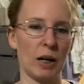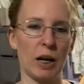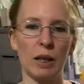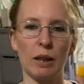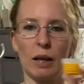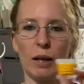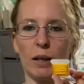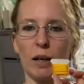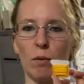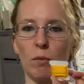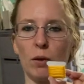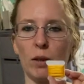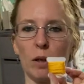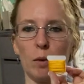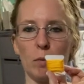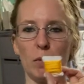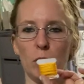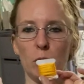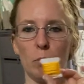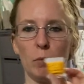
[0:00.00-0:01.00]
I like having
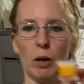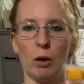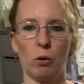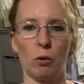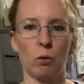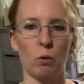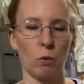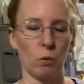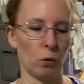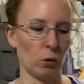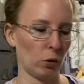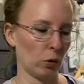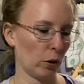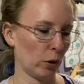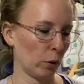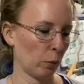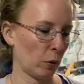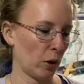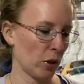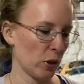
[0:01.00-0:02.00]
them in numerical order.
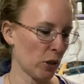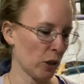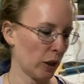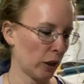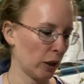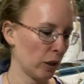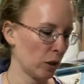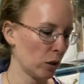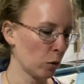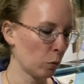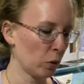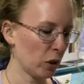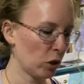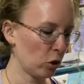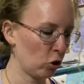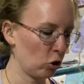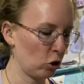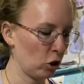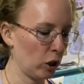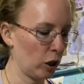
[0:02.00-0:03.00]
Otherwise I get
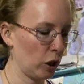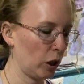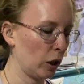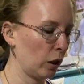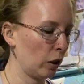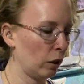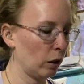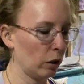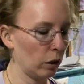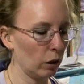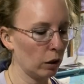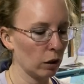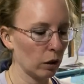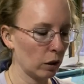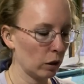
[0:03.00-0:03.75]
twitchy.